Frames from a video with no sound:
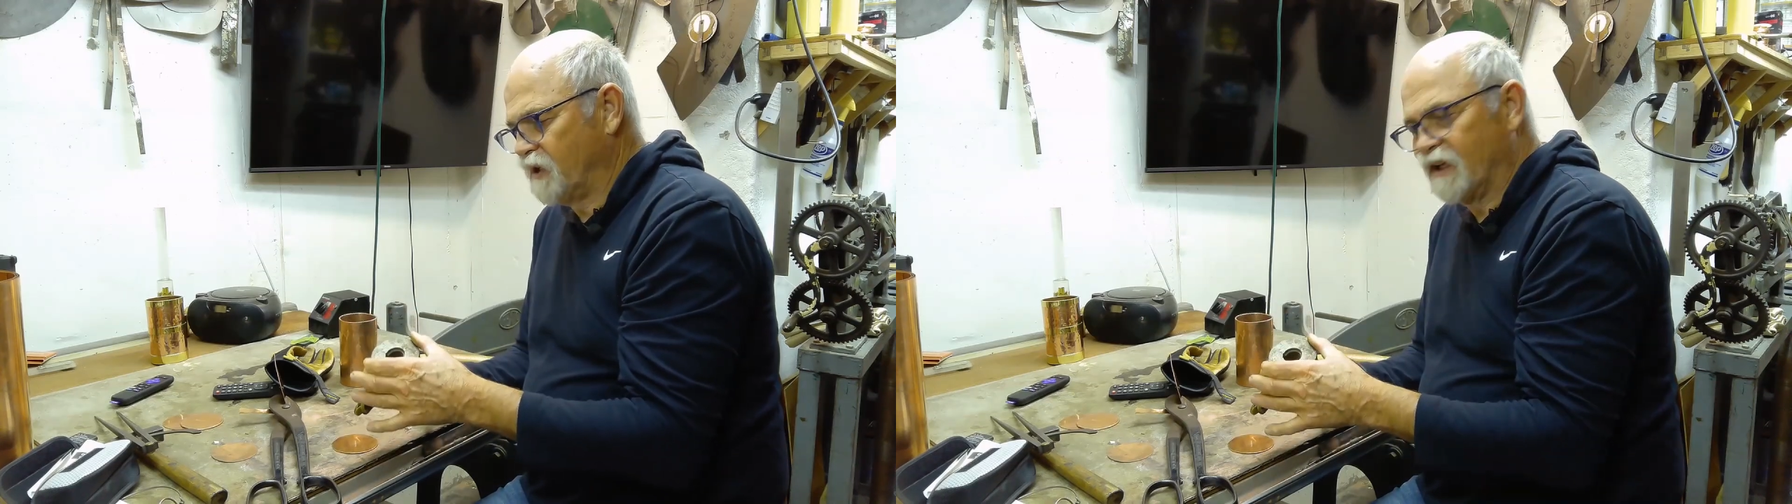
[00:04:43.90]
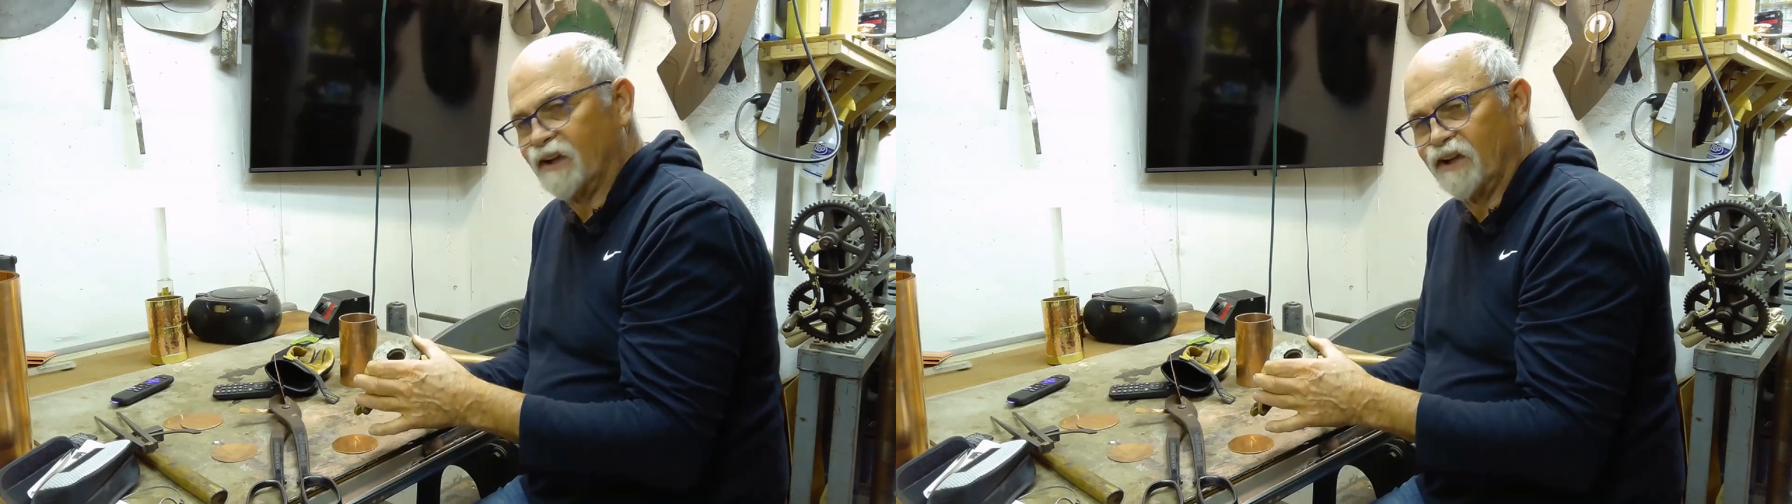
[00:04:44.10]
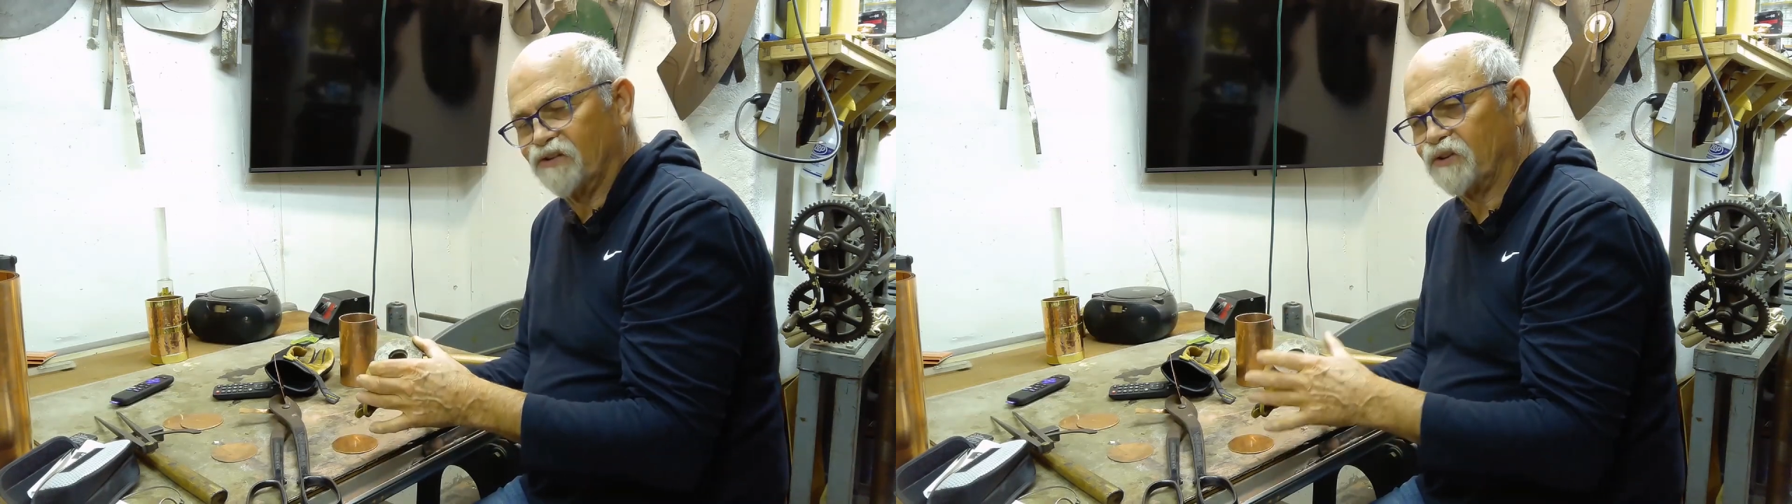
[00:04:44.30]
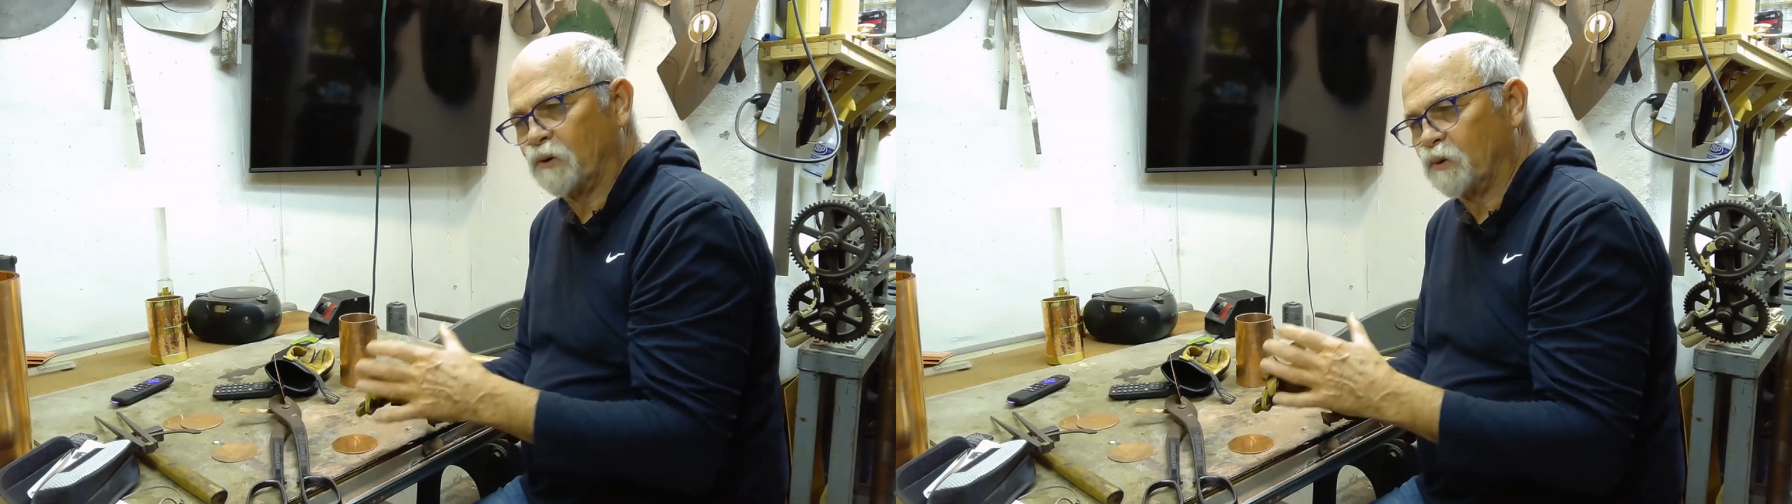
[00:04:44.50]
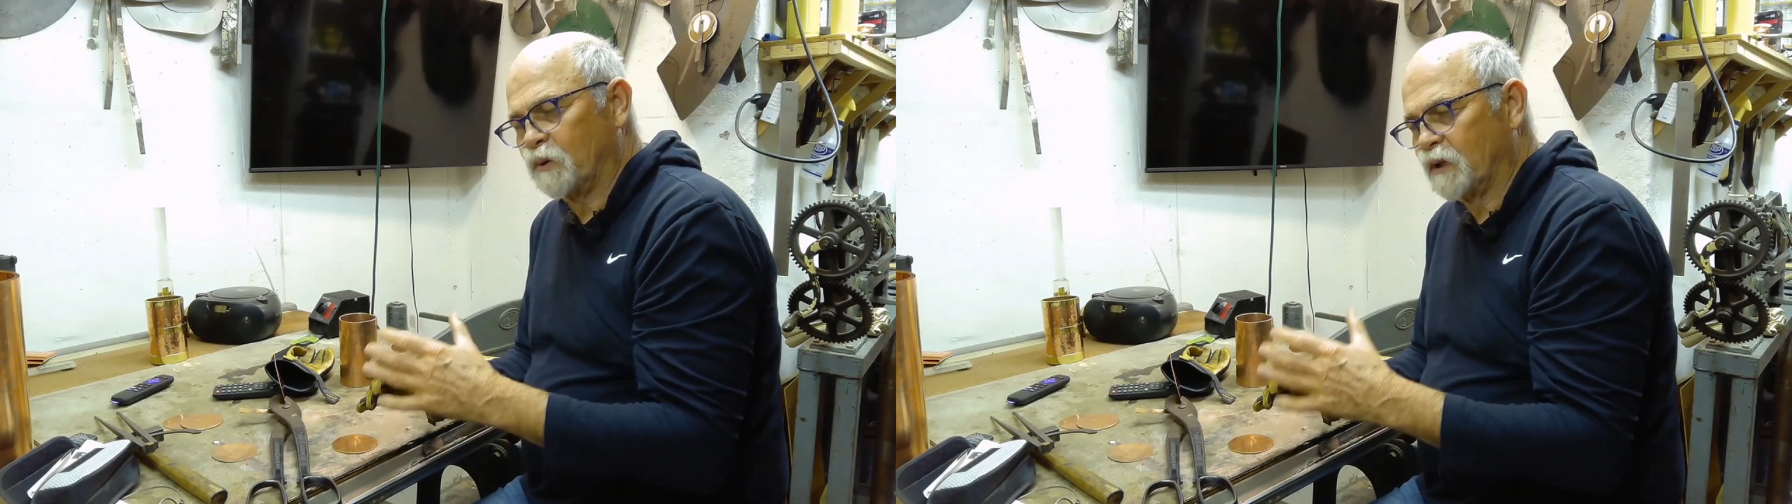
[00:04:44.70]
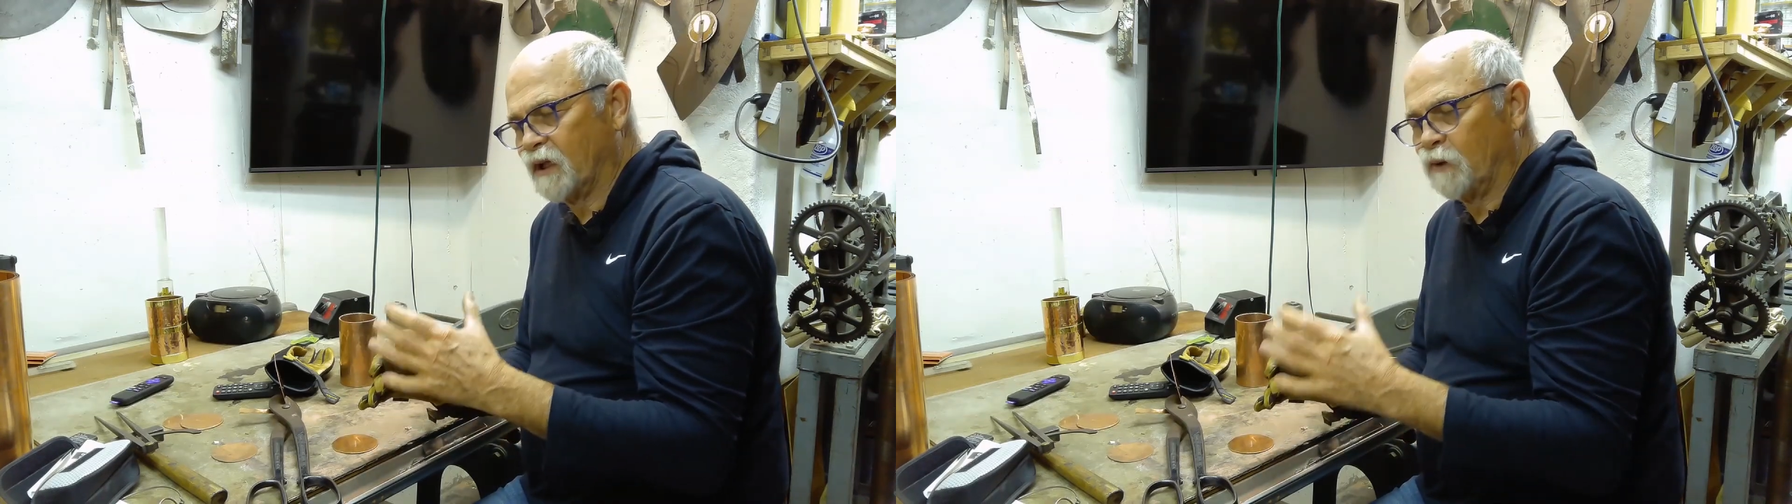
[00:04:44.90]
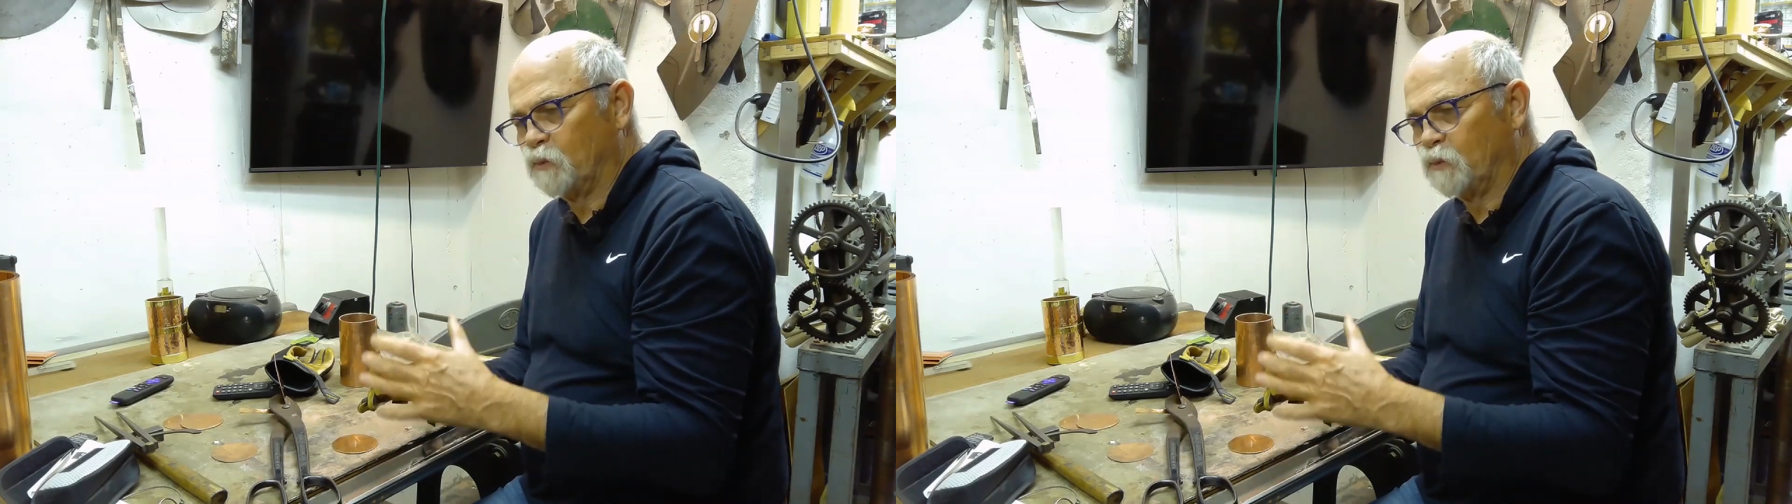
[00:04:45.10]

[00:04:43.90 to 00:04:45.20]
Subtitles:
than this, so it